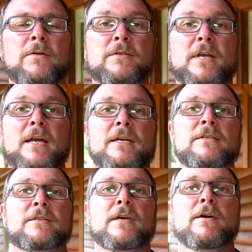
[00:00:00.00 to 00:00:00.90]
standing
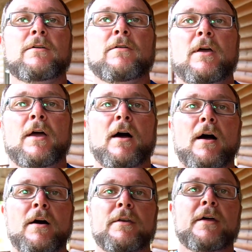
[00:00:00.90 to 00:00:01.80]
still,
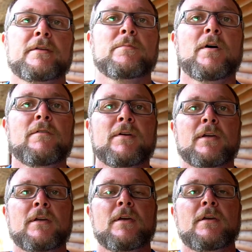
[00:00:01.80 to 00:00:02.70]
nothing moving.